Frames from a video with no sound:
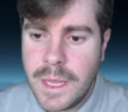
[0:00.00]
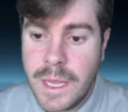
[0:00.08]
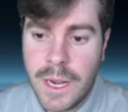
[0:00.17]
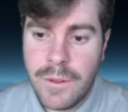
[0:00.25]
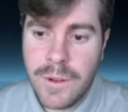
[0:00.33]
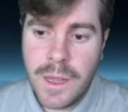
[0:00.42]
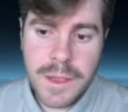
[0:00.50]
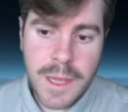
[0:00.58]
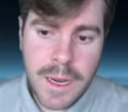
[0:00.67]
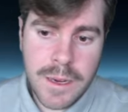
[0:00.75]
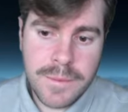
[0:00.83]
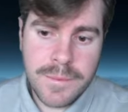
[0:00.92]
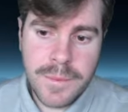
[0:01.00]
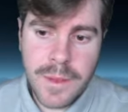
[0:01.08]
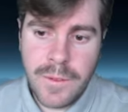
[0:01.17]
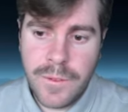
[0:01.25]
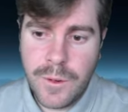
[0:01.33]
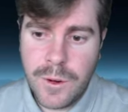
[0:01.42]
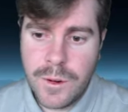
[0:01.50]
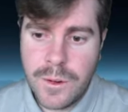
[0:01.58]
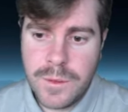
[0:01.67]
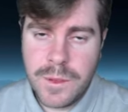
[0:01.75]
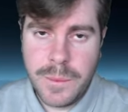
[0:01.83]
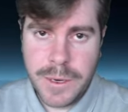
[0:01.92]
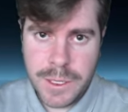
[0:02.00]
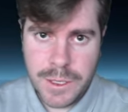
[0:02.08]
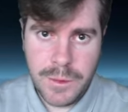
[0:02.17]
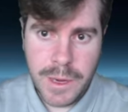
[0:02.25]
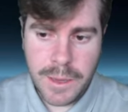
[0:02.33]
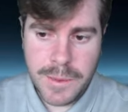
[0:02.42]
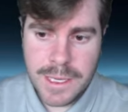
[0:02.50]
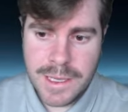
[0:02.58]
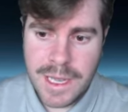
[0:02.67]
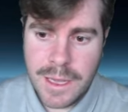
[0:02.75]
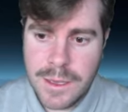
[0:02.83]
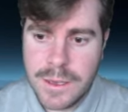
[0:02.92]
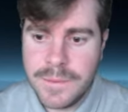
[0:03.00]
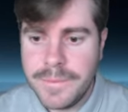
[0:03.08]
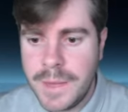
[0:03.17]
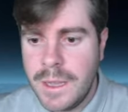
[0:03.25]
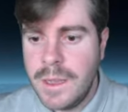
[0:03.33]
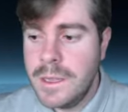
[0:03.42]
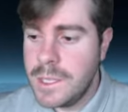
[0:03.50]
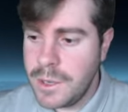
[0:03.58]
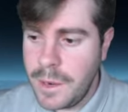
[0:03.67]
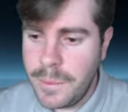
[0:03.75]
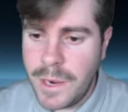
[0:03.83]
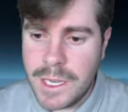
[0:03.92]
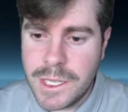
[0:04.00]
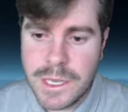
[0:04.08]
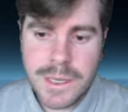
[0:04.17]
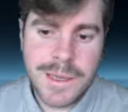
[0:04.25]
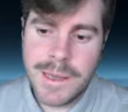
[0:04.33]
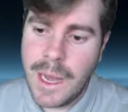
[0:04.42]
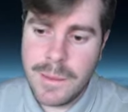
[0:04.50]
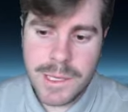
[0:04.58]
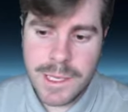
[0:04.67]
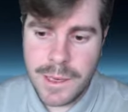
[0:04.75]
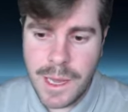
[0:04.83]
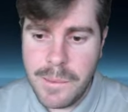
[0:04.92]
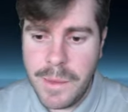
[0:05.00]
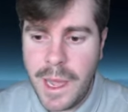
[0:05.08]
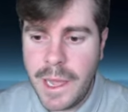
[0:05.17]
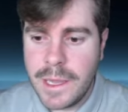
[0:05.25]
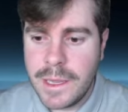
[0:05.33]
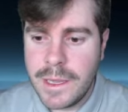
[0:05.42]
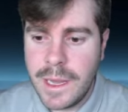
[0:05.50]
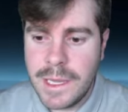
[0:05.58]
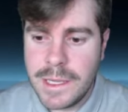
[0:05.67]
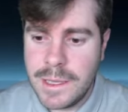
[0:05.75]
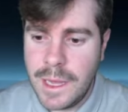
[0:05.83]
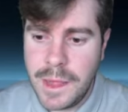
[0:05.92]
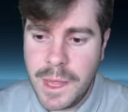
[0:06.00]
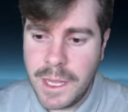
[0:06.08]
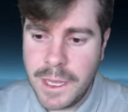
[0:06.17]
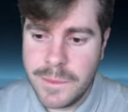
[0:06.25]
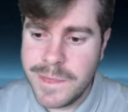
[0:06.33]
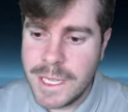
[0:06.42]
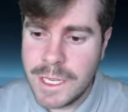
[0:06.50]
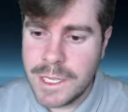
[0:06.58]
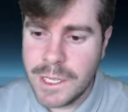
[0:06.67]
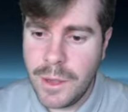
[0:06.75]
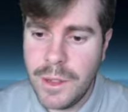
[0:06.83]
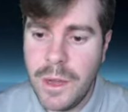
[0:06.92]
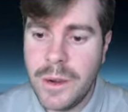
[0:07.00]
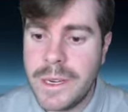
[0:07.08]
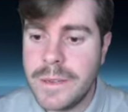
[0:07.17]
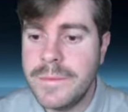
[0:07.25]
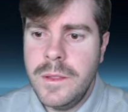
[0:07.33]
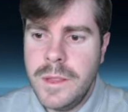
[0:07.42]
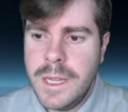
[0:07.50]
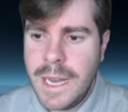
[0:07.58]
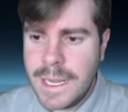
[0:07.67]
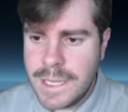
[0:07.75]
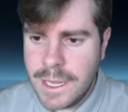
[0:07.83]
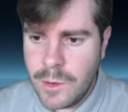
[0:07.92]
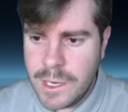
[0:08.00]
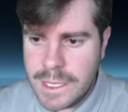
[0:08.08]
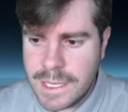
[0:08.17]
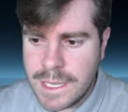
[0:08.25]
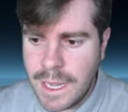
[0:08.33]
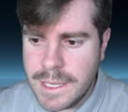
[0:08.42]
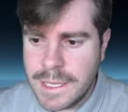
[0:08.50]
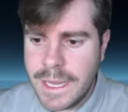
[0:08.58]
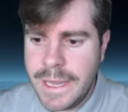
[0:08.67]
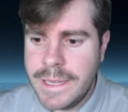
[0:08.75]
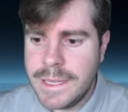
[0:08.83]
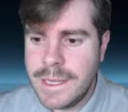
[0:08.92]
Careful out there for the person who recommended Sailor. It's a great project. I'm still not buying. I think it could potentially go lower. The next thing I want to discuss is